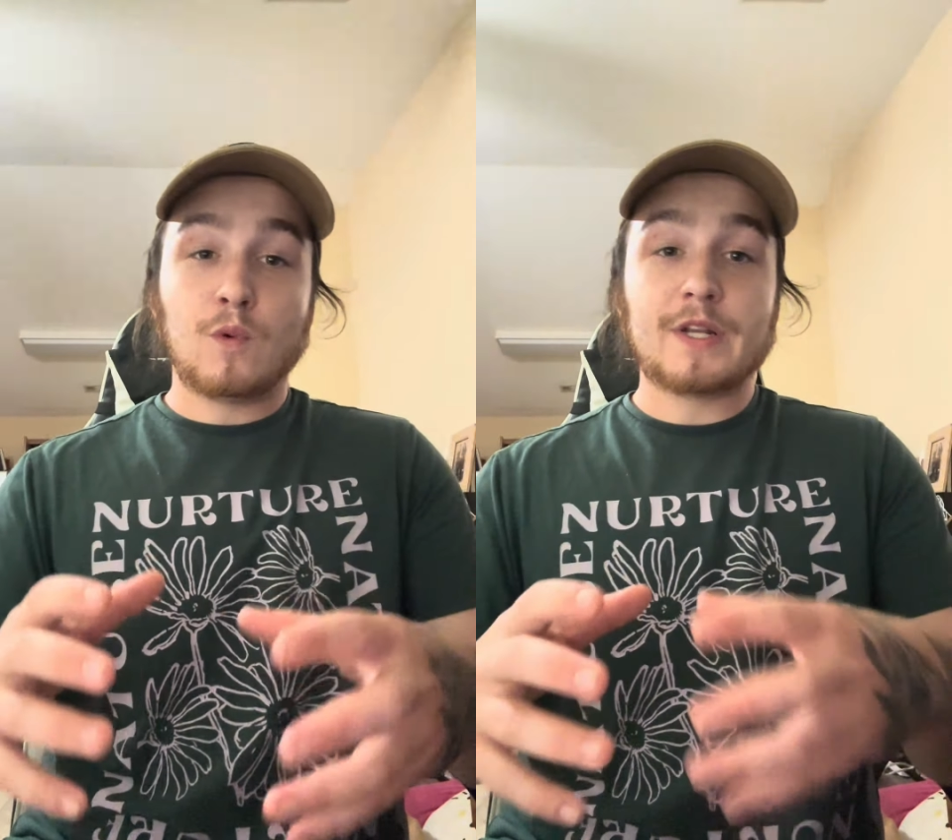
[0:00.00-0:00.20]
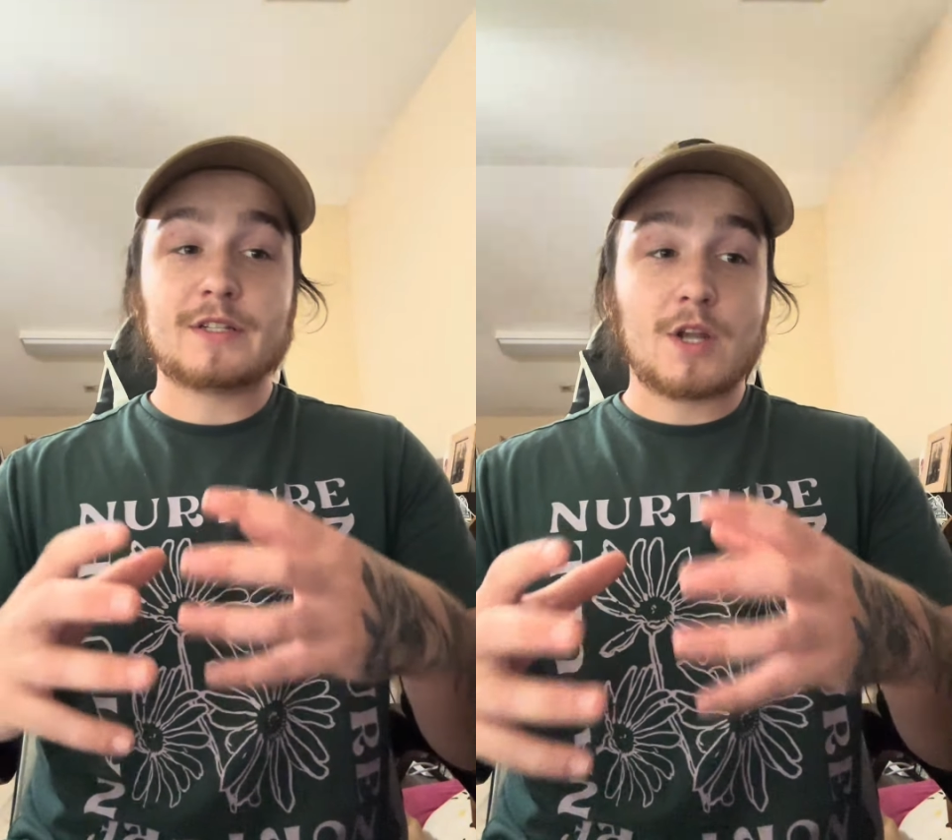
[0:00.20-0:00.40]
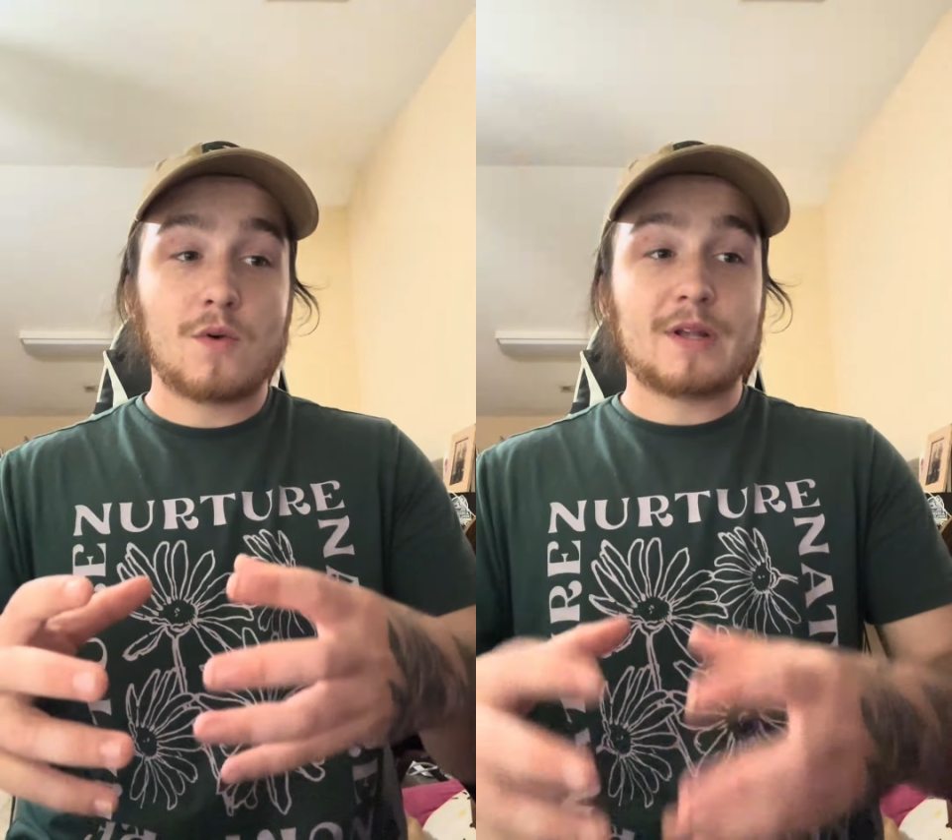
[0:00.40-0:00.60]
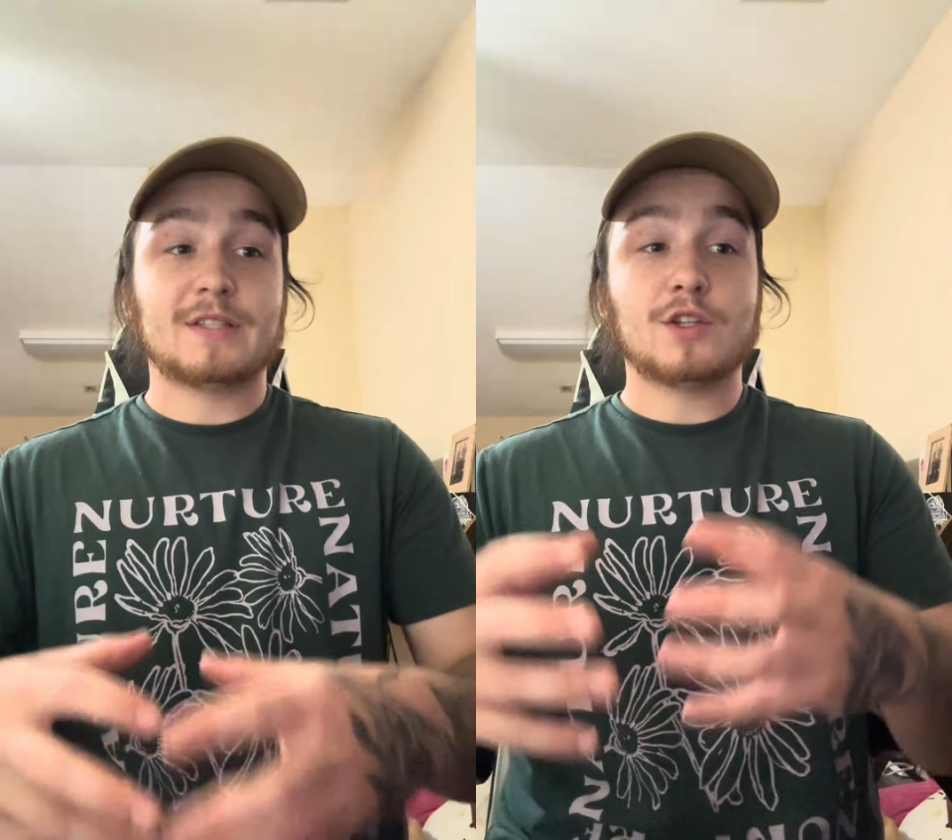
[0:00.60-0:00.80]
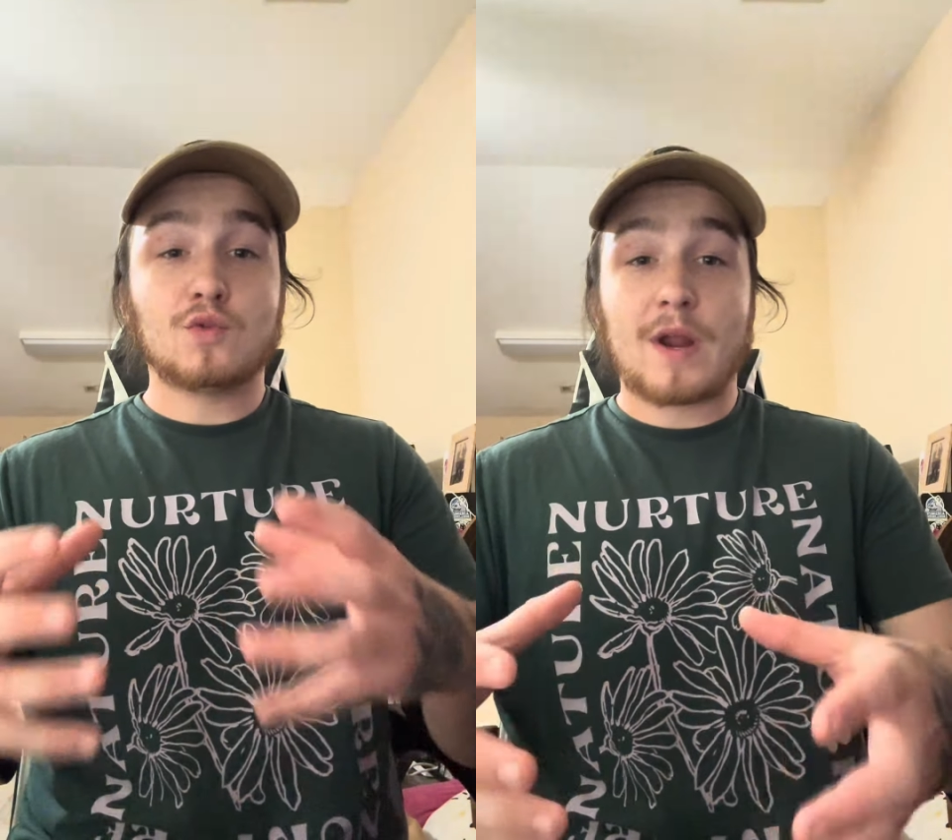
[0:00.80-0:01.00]
what is known as
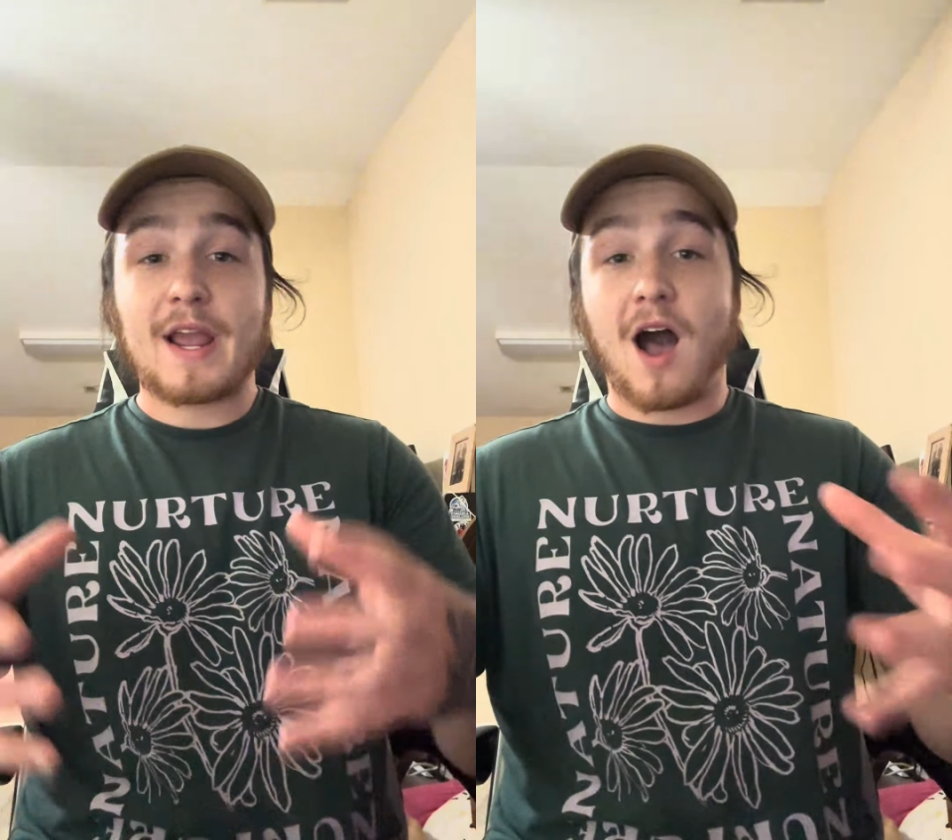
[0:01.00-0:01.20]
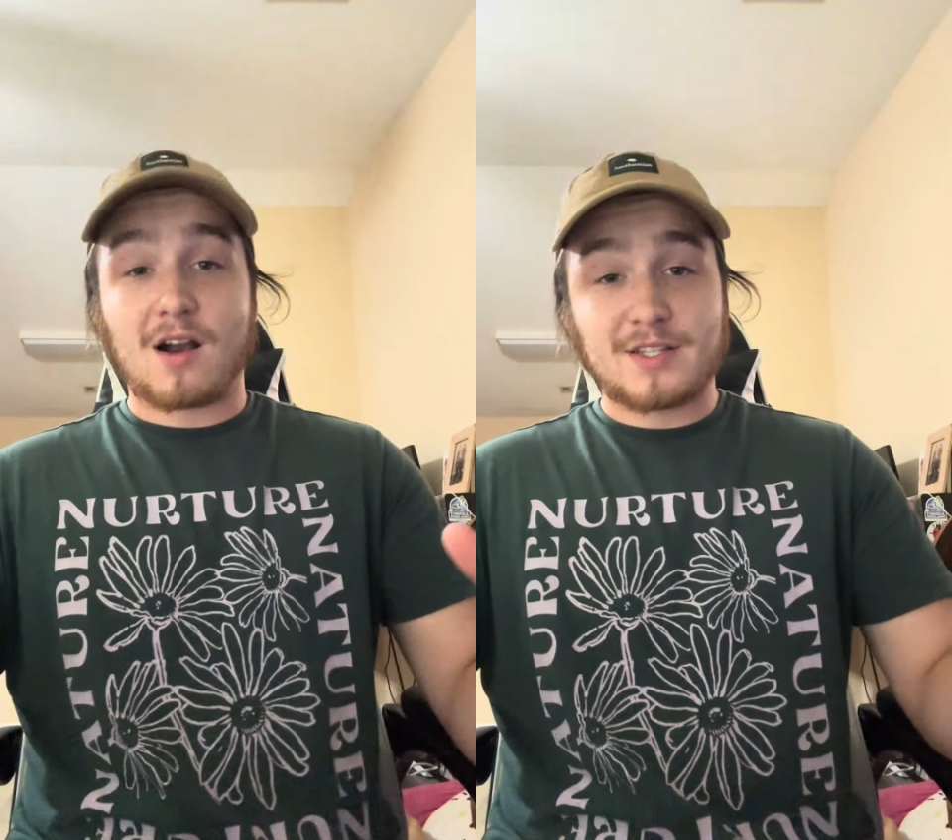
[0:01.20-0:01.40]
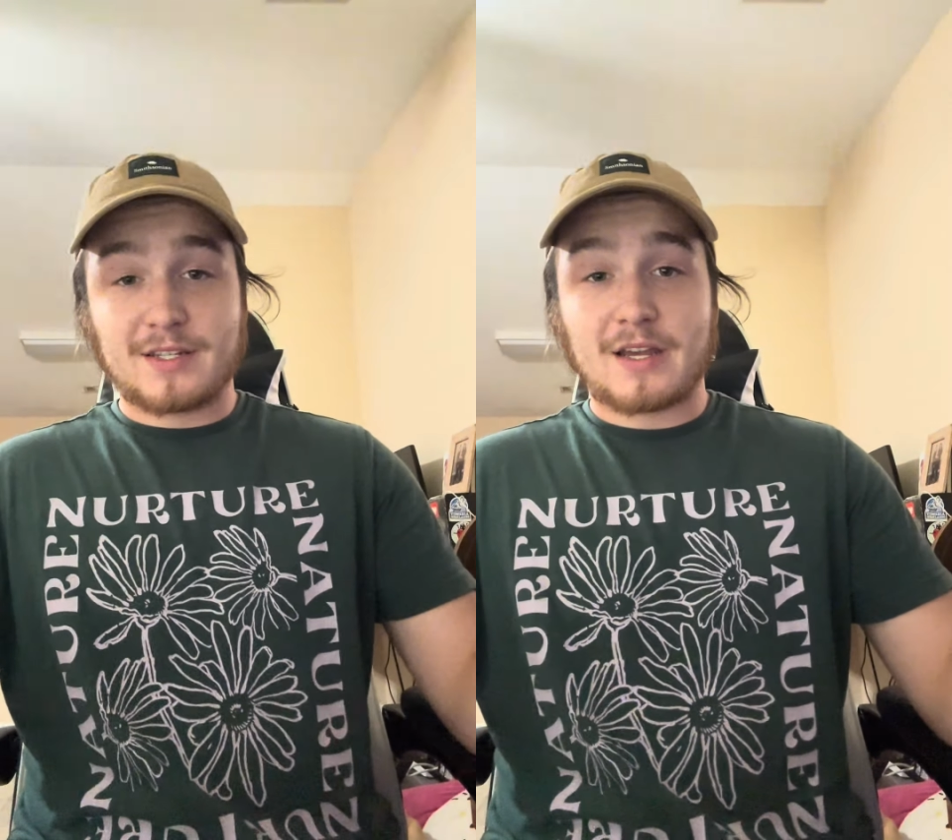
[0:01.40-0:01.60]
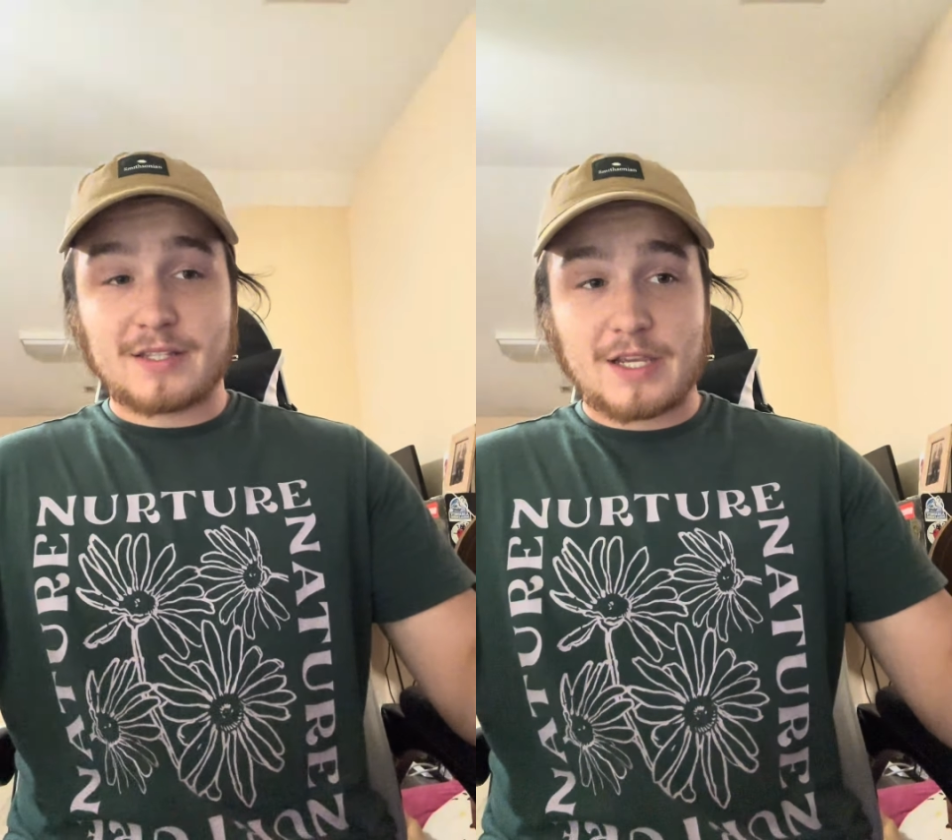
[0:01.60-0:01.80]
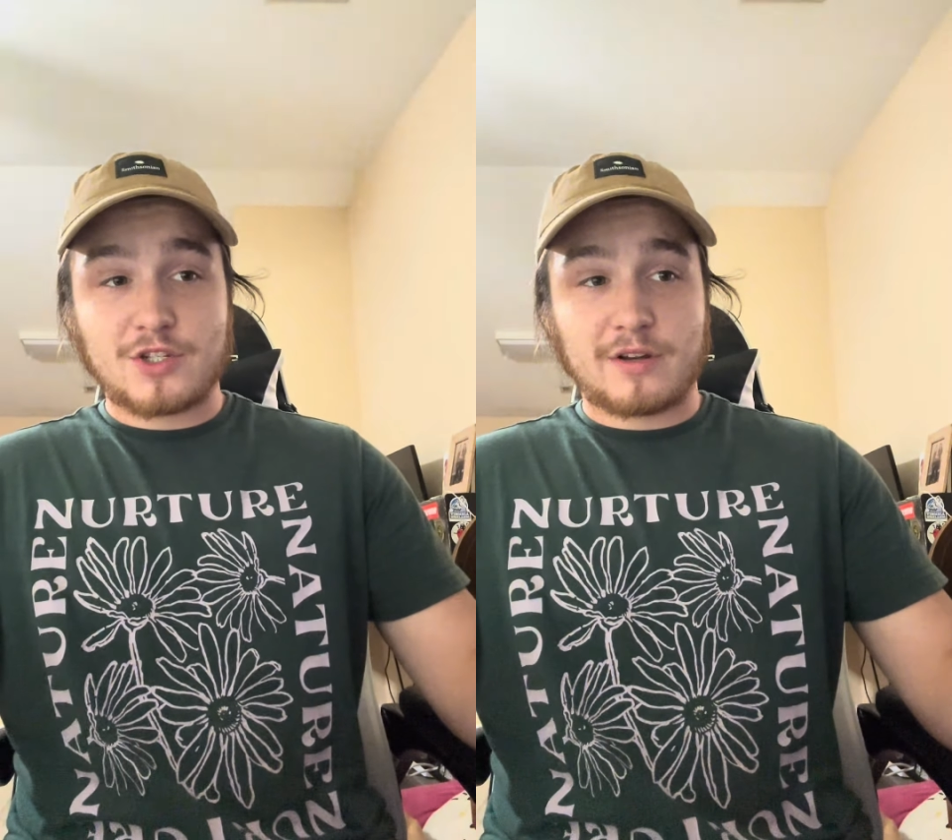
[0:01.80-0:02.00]
the Great
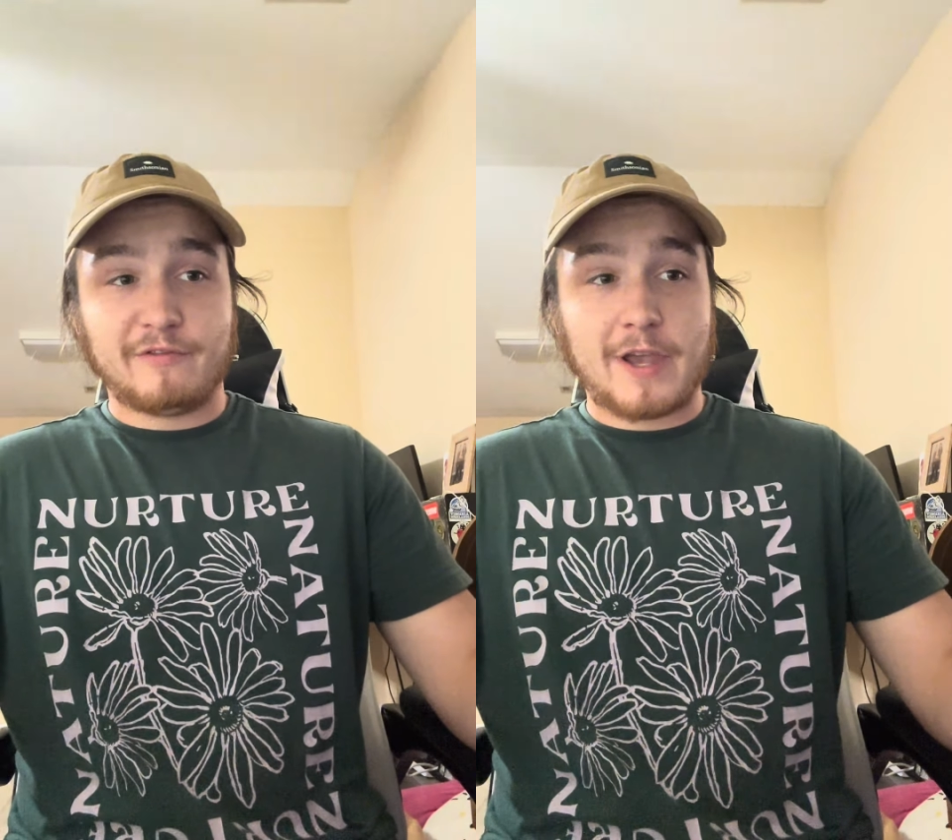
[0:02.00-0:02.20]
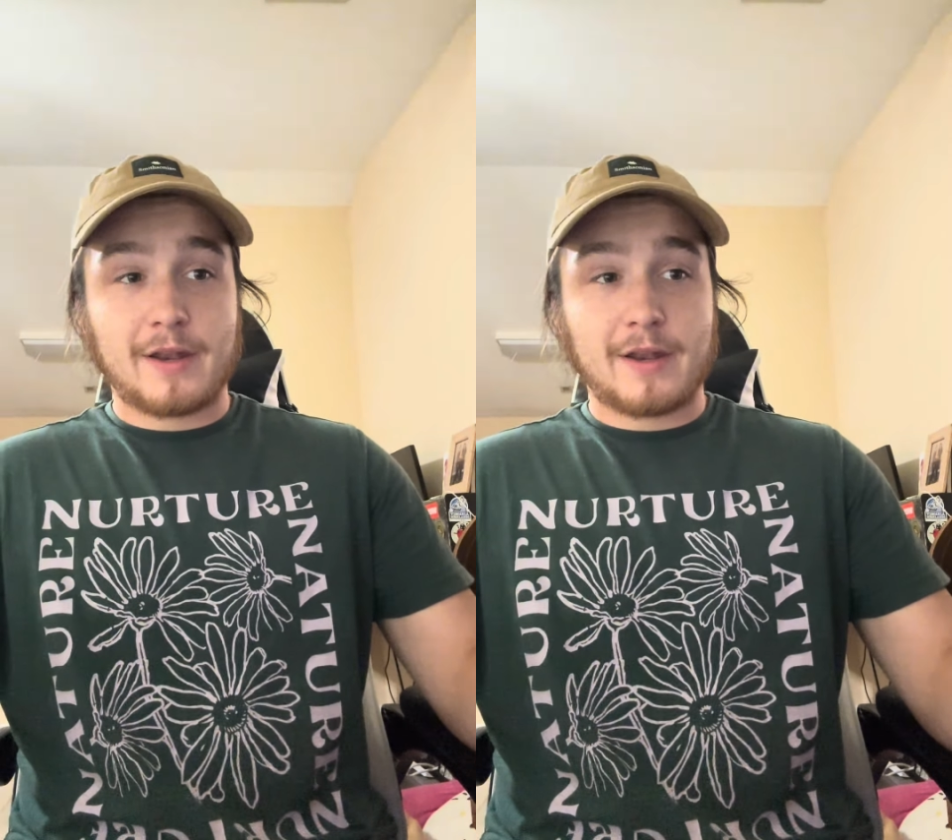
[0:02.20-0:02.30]
Oxidization Event,